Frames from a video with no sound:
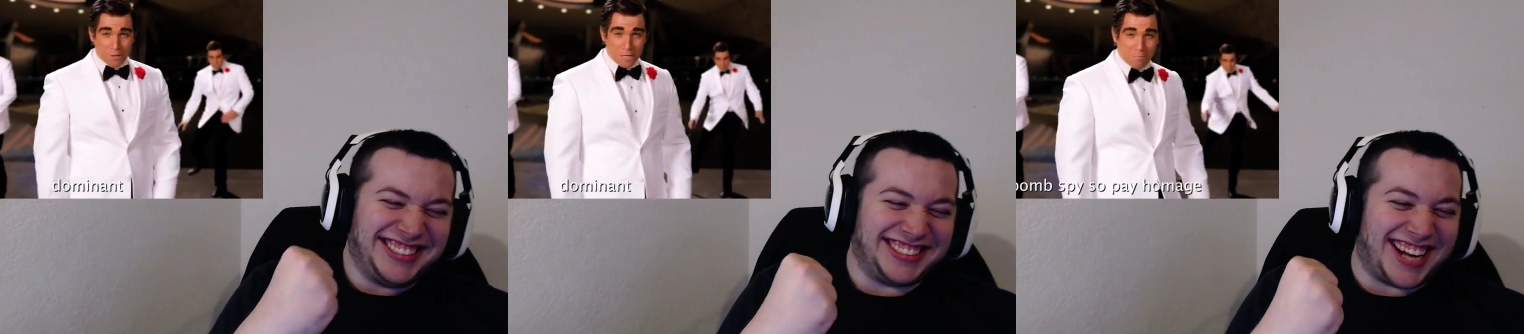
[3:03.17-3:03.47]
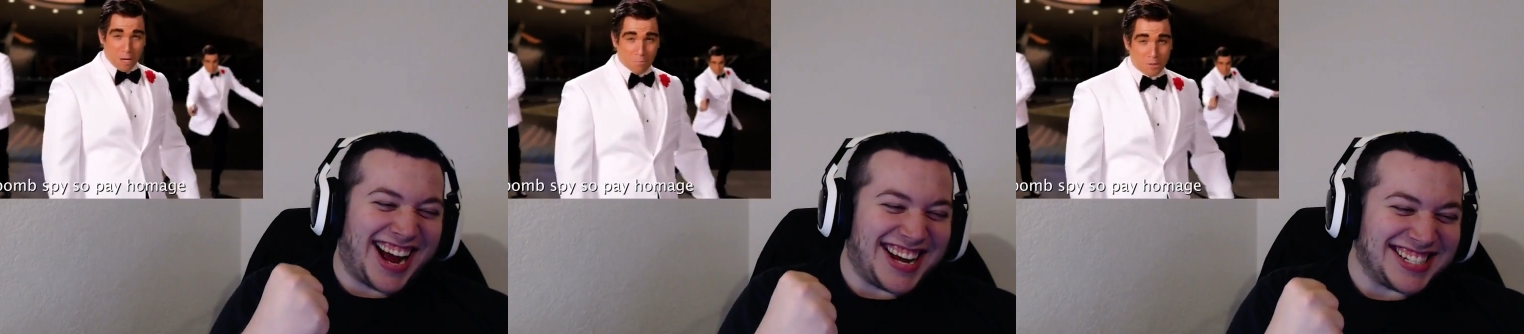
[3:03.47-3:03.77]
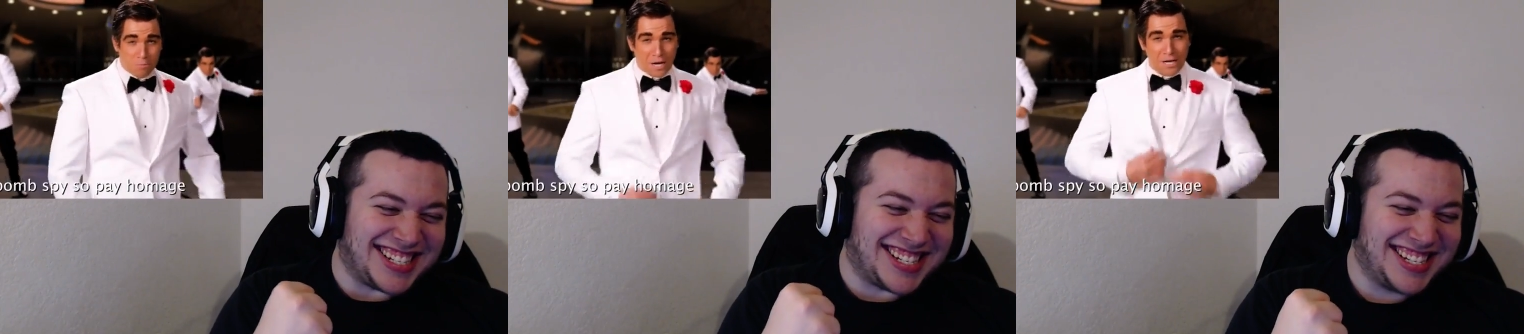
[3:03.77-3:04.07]

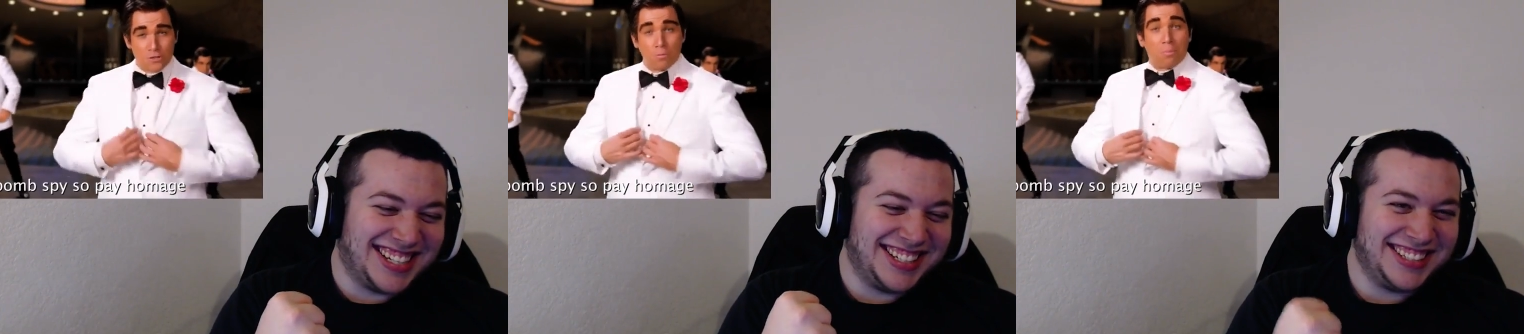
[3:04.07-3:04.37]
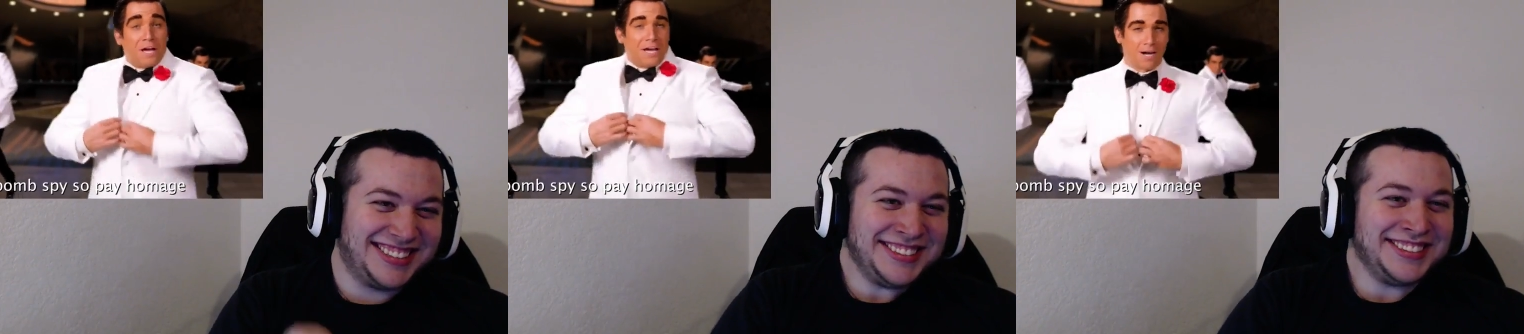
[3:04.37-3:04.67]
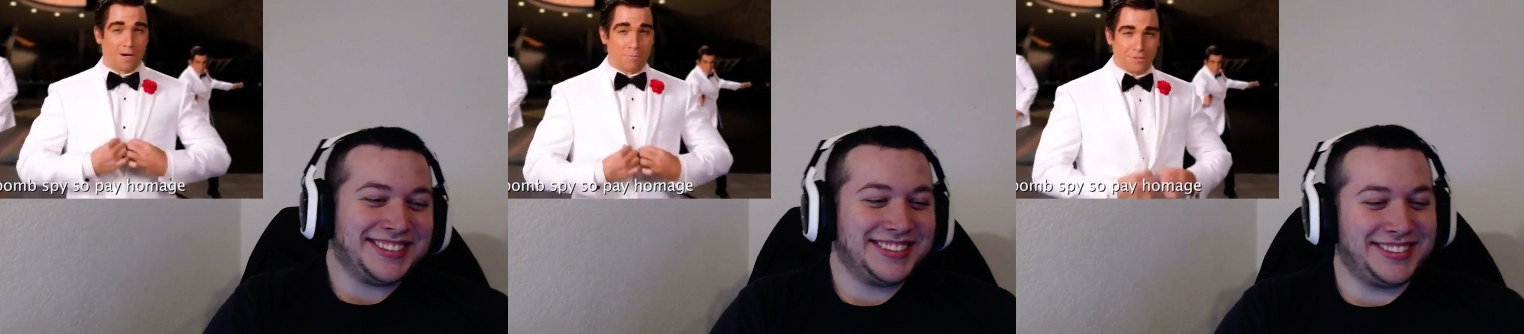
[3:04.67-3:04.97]
Speaker 1: yes! Special
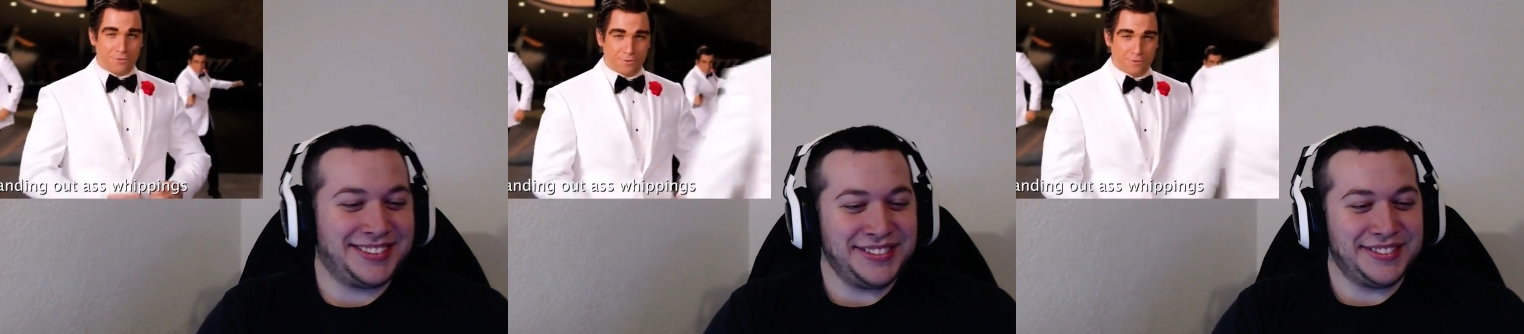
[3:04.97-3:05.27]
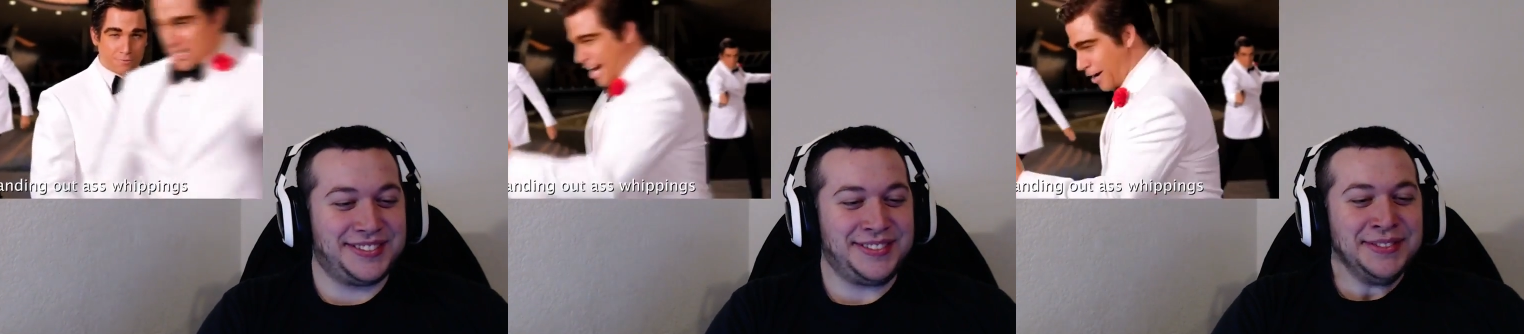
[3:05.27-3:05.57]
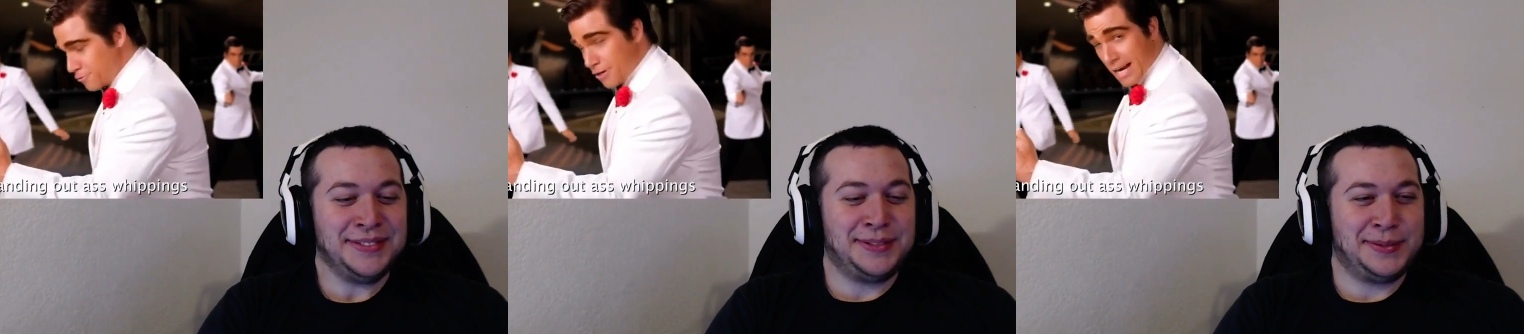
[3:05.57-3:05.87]
pay homage, handing
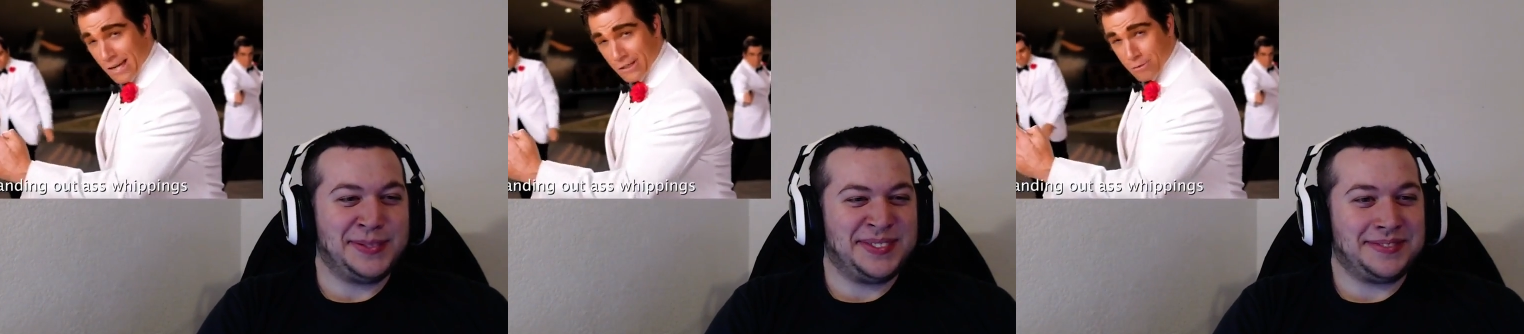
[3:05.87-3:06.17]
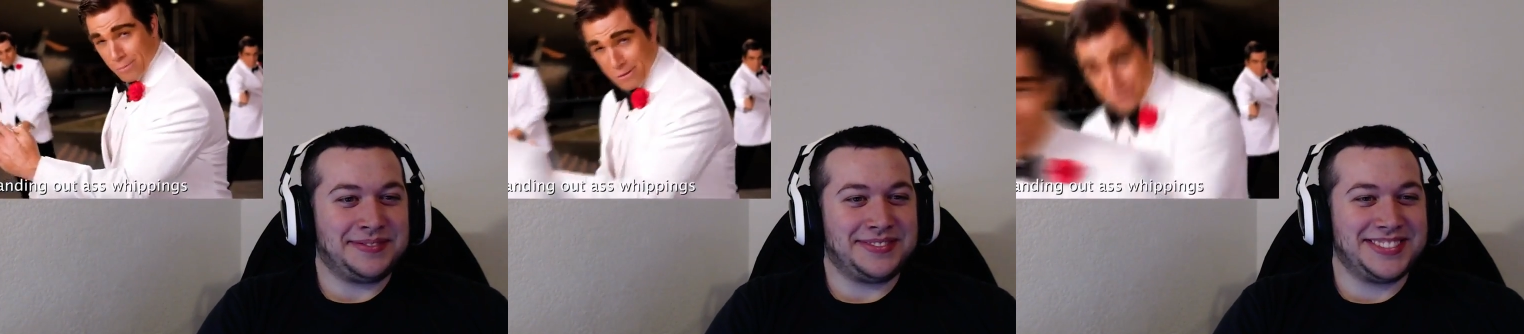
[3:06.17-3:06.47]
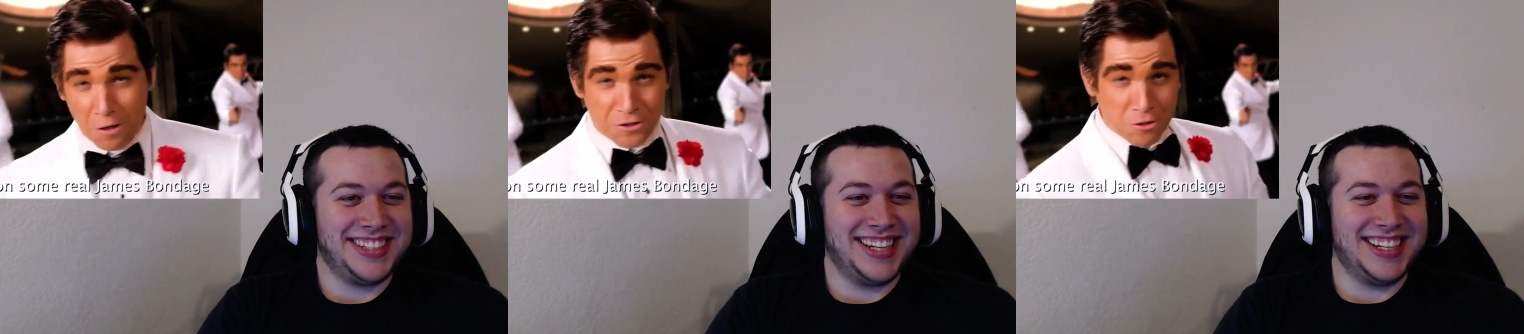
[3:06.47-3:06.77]
out ass
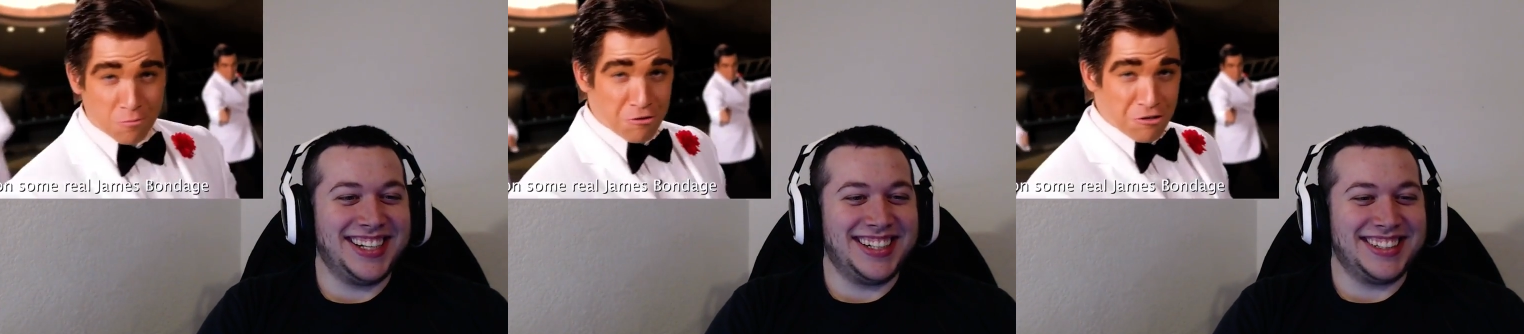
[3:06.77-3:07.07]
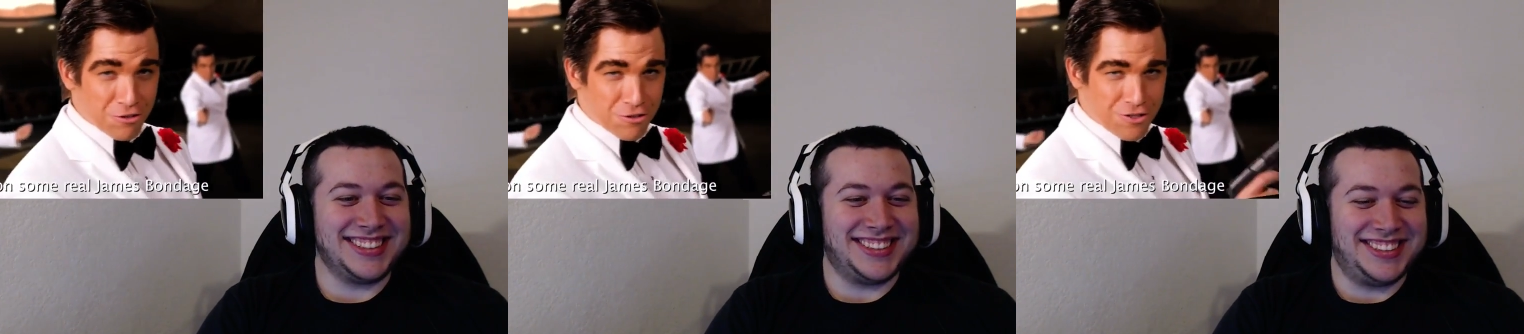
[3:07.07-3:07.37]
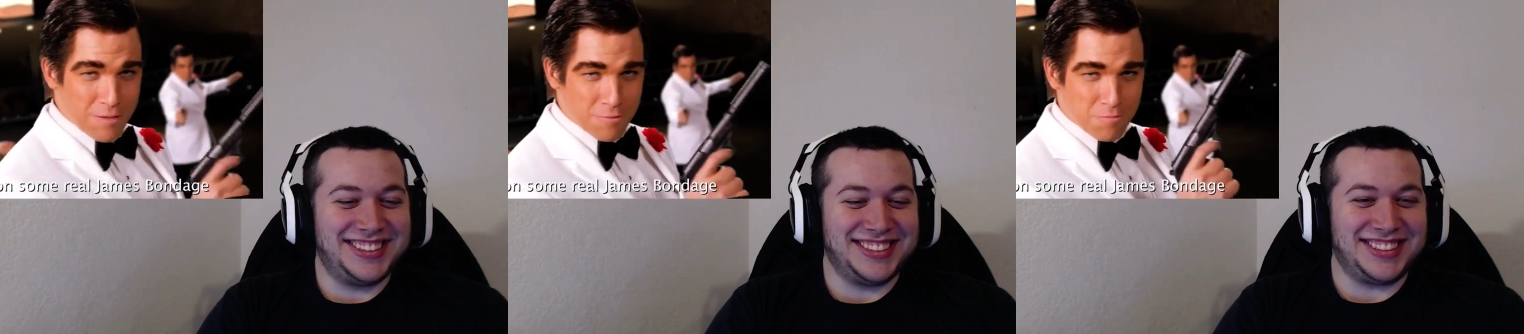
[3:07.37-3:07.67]
whippings. I'm on some real
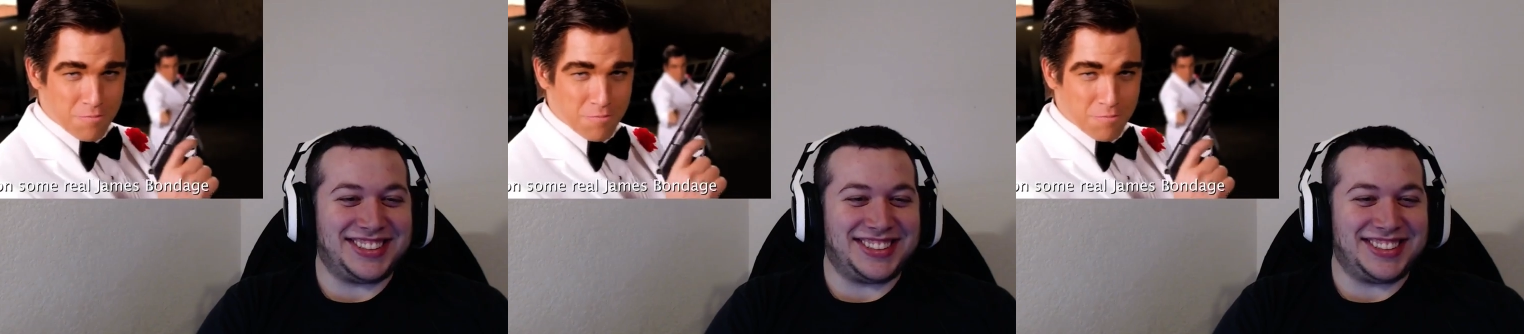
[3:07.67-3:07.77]
James.